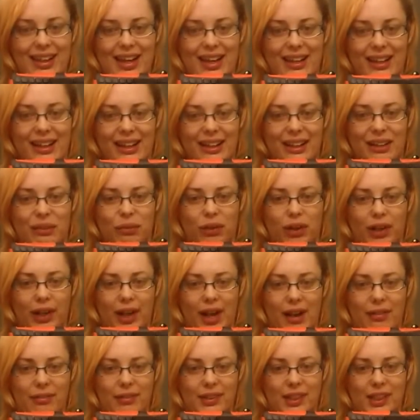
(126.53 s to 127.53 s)
and I didn't want to
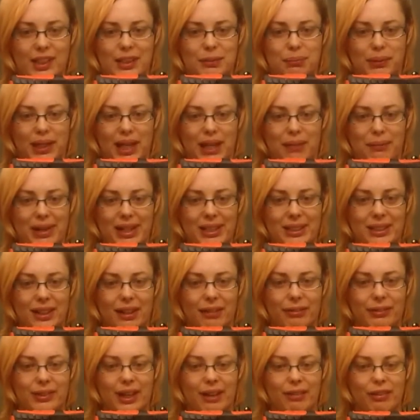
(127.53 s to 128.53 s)
have to explain
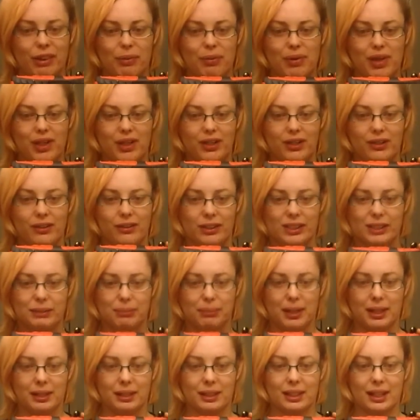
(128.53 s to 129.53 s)
myself to everybody or
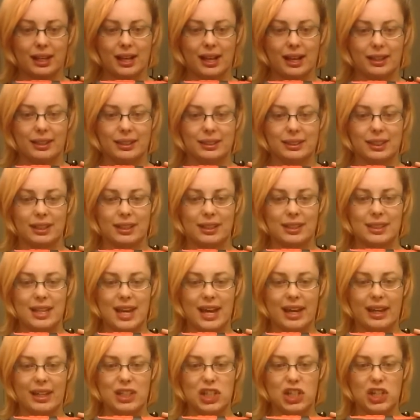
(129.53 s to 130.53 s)
explain that I had a sudden
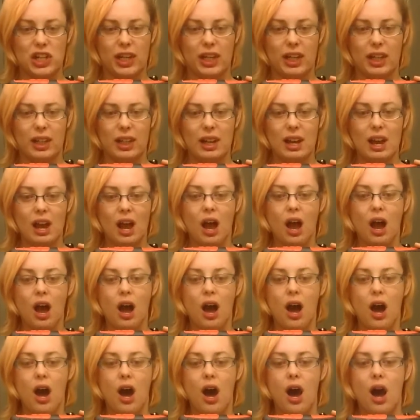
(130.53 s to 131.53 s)
attack of chicken.
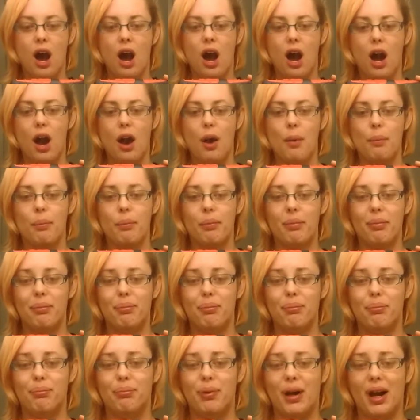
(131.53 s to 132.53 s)

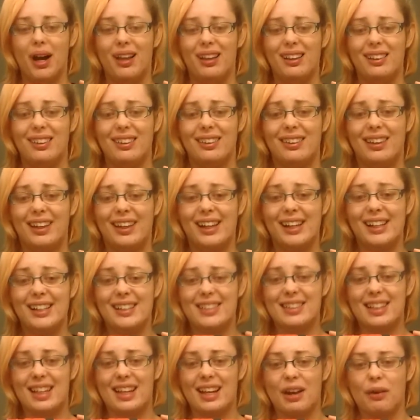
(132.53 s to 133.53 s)
But like I
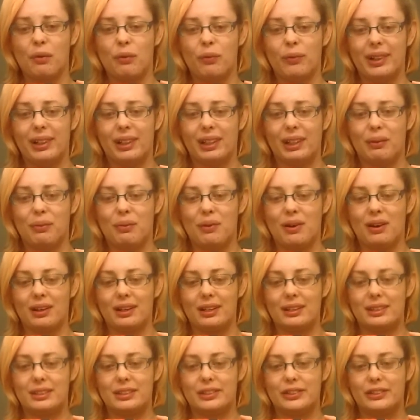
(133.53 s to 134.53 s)
said, I really
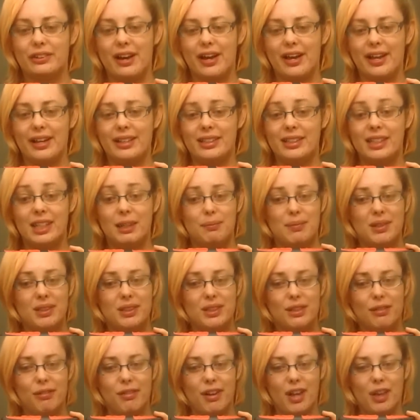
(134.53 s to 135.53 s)
wanted to try and
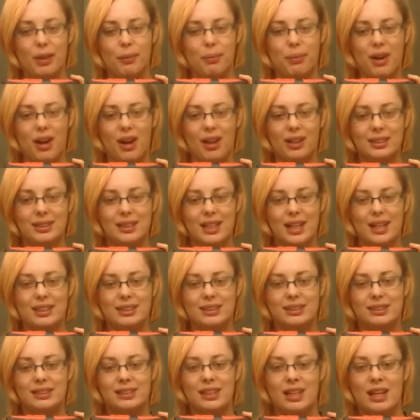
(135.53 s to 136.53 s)
demystify the
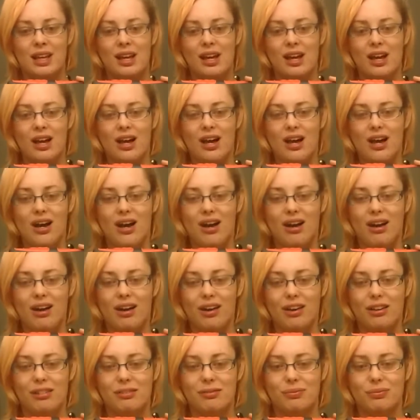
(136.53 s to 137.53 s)
process,
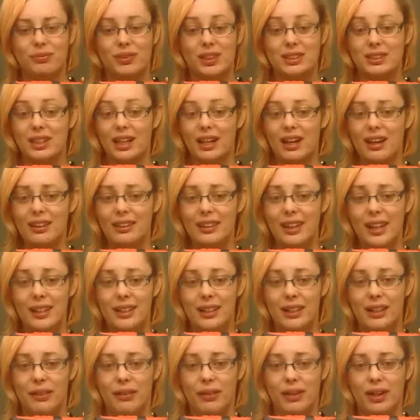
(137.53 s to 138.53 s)
because I got the
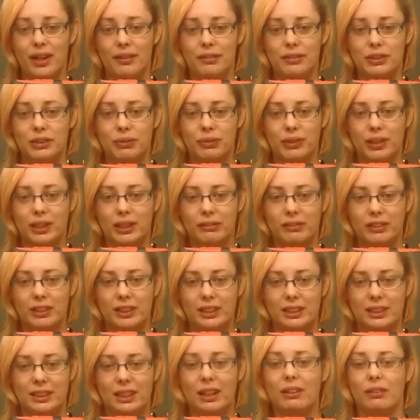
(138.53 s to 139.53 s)
idea when I was really,
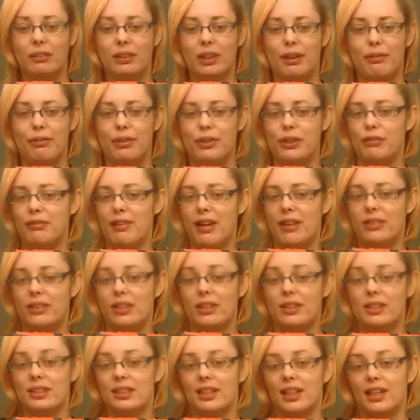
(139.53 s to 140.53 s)
really young, when I first found
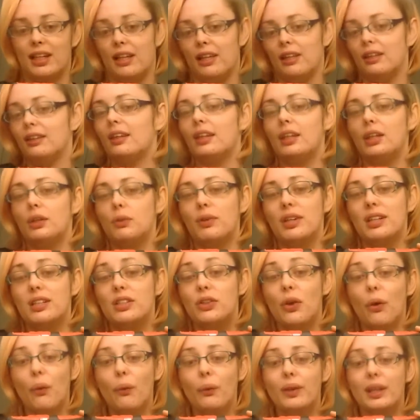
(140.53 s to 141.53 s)
out as a kid that you can
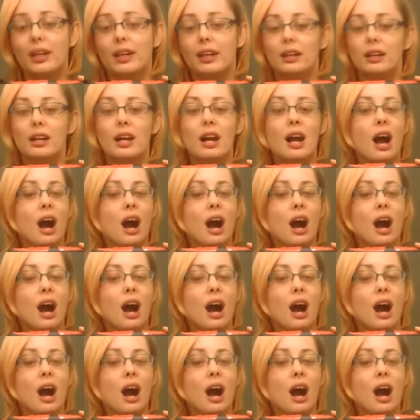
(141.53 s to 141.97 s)
donate